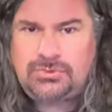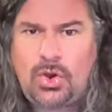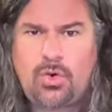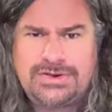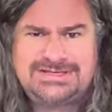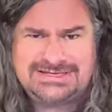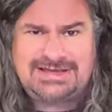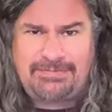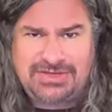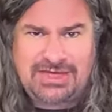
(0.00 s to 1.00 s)
Or is it
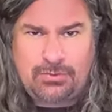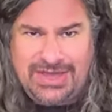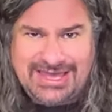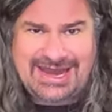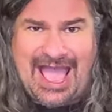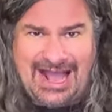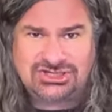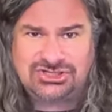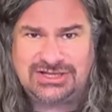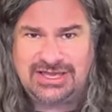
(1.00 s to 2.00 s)
something that we can
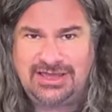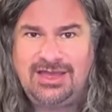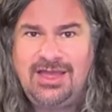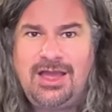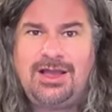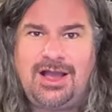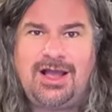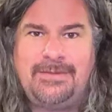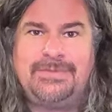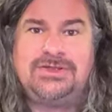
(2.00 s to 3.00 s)
actually
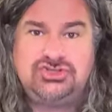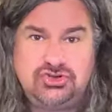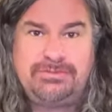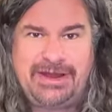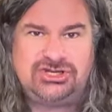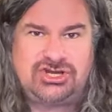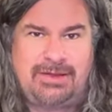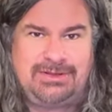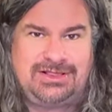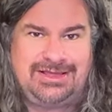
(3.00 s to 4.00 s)
um, do a better
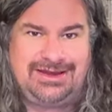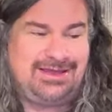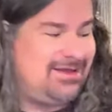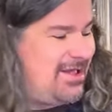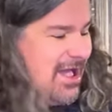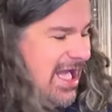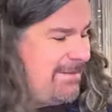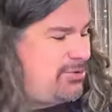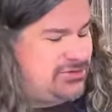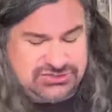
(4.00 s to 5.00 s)
job of cleaning? I
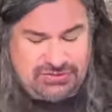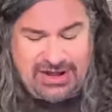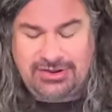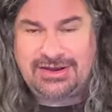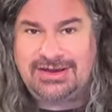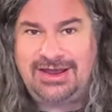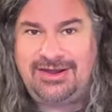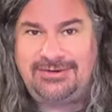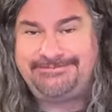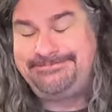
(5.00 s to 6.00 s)
put this record in
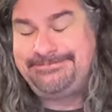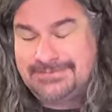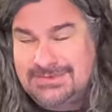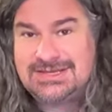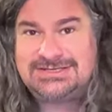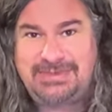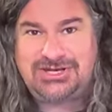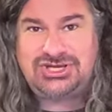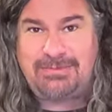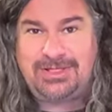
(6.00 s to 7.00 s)
here, does a
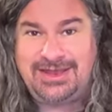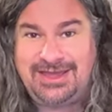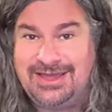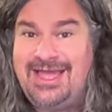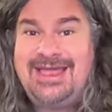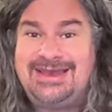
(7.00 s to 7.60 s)
better job cleaning.